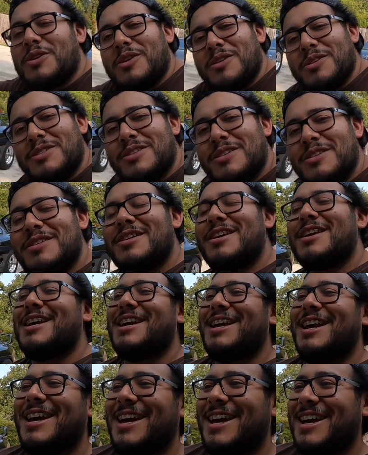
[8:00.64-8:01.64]
content.
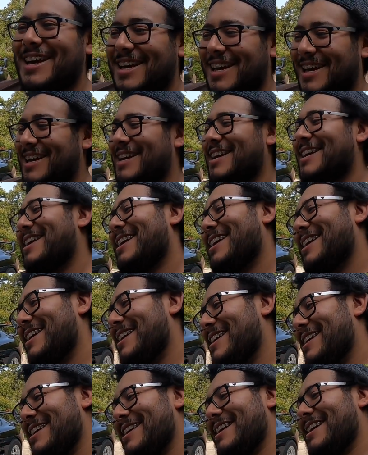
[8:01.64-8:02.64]
You
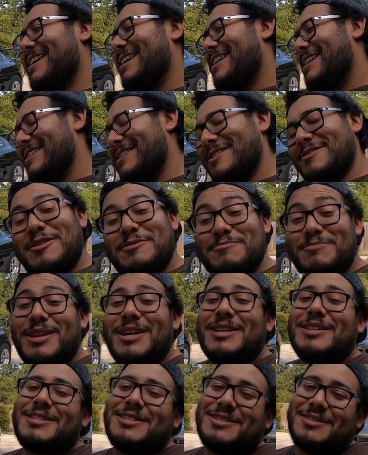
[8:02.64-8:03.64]
know, I'm
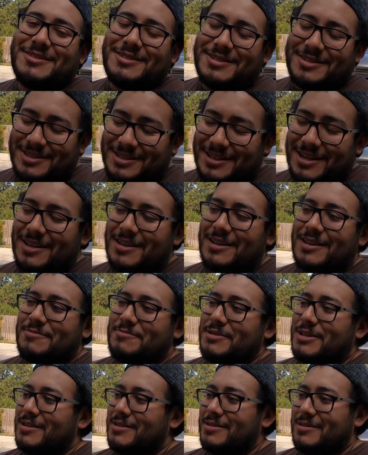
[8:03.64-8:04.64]
blessed to say that,
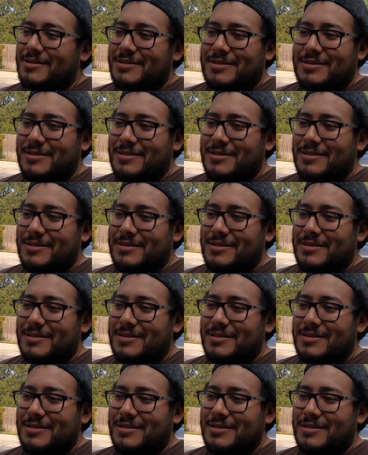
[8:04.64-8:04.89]
man.